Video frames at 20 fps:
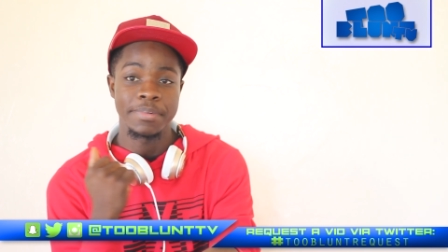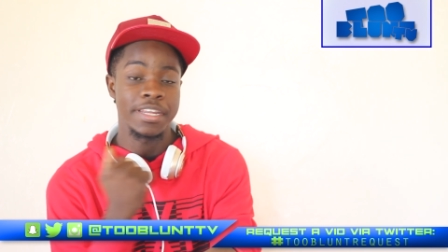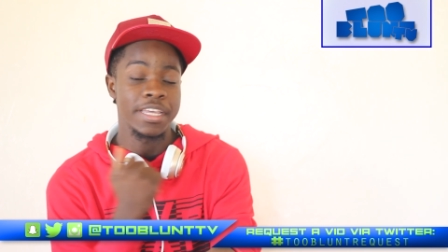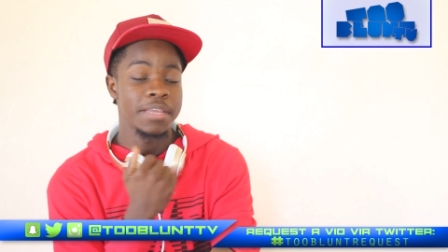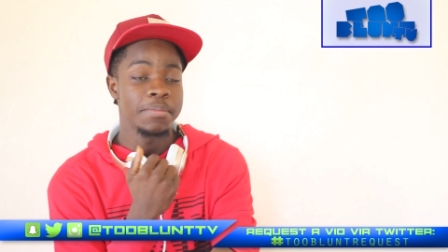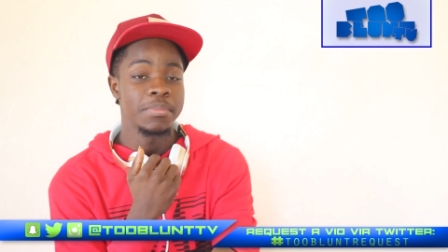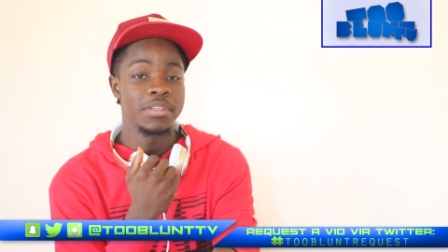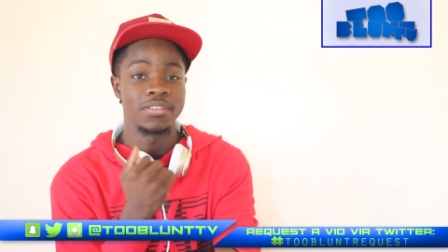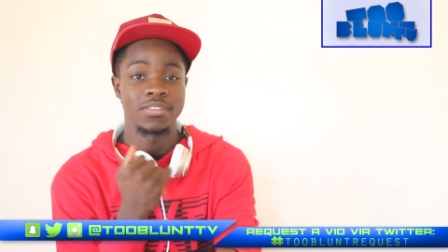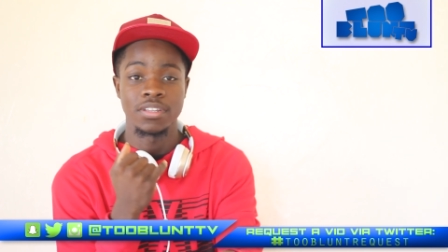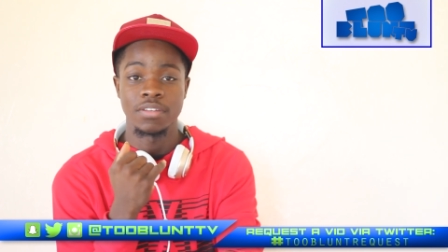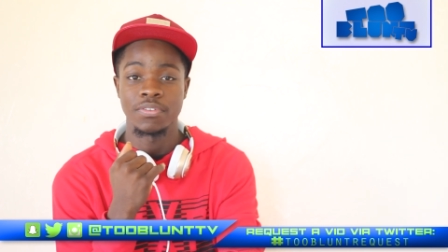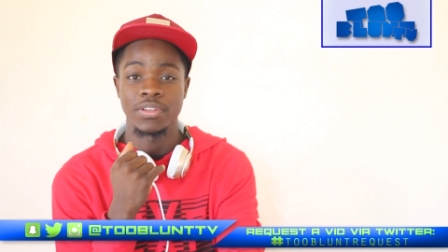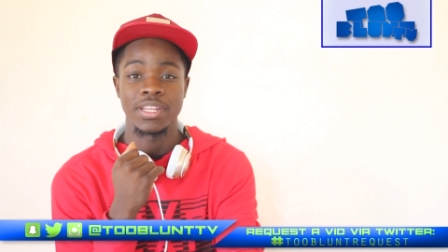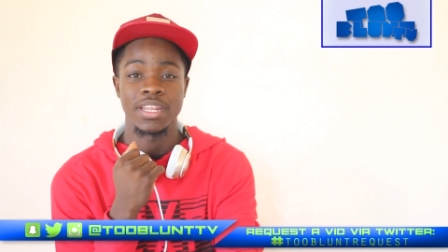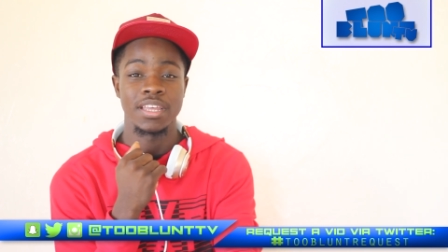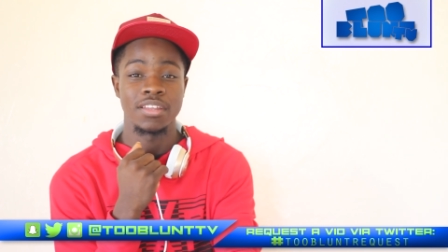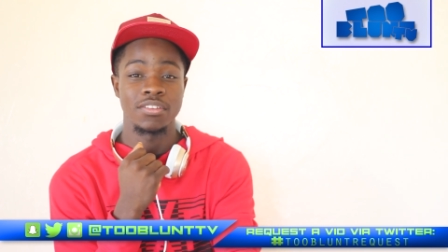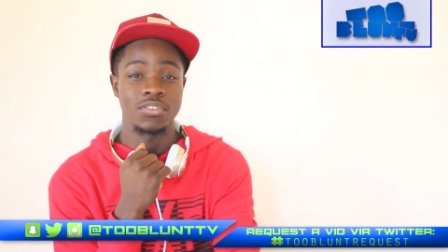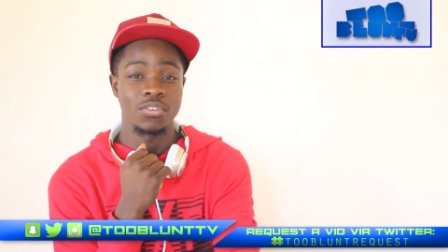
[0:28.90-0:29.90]
updating and stuff
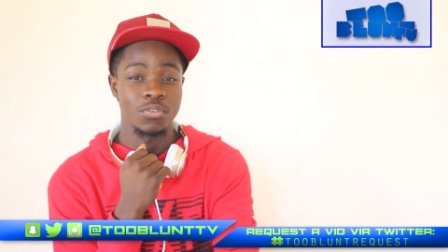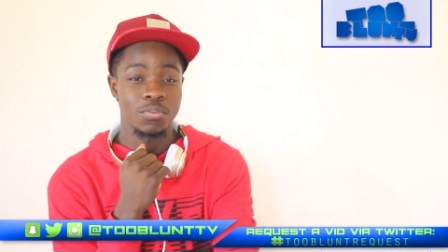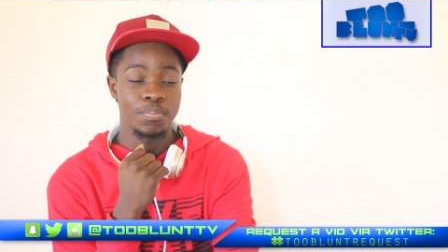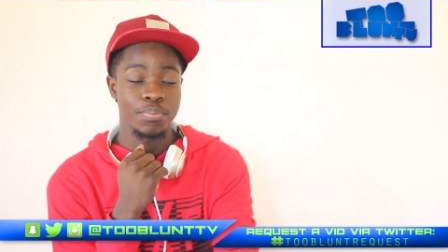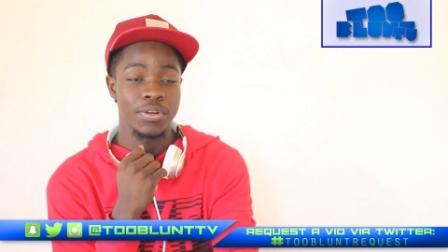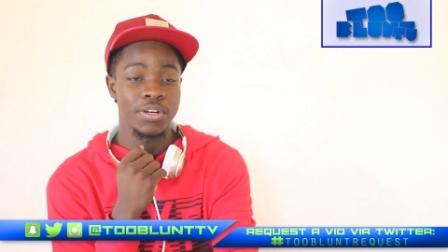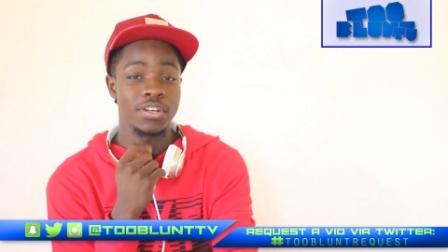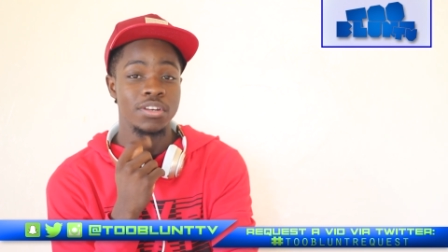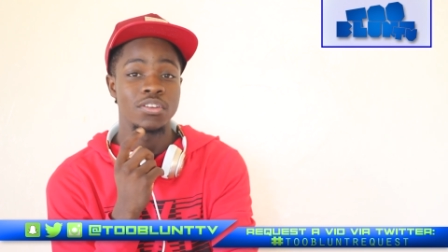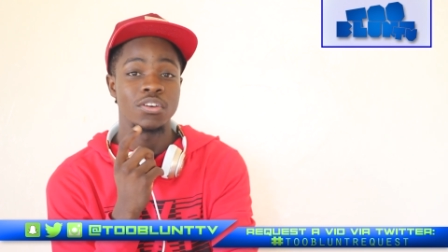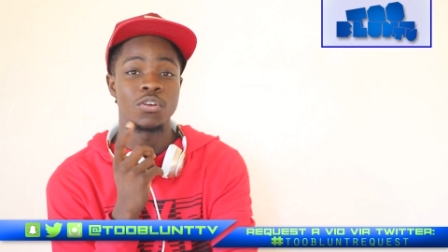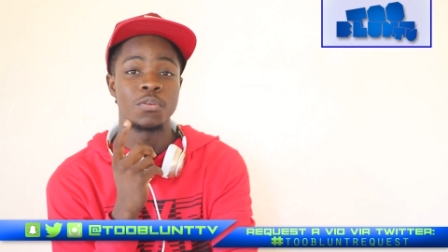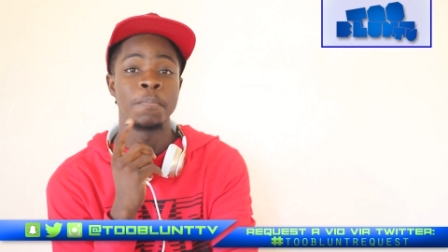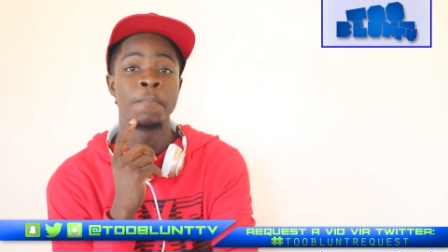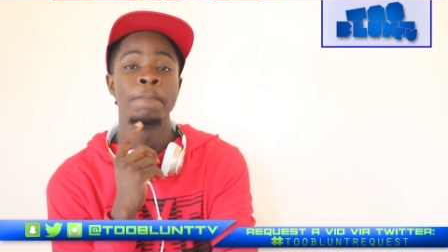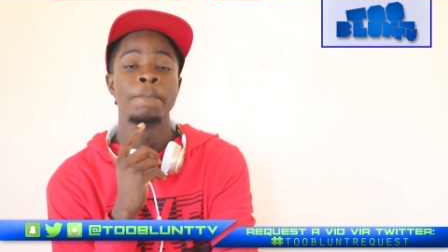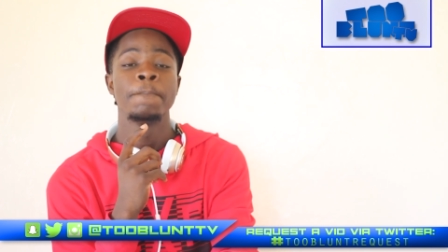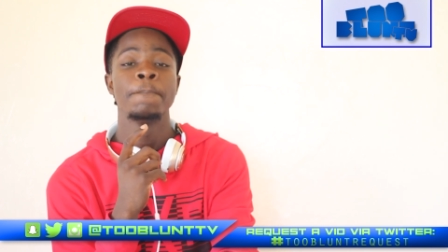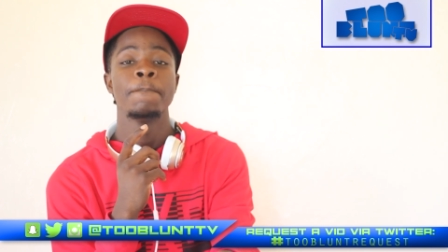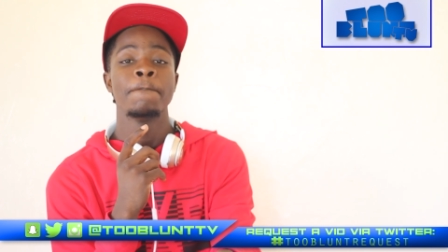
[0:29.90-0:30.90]
like that. So it's pretty
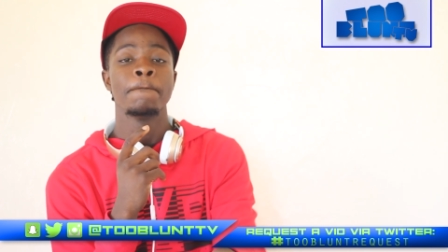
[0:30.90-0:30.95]
dope.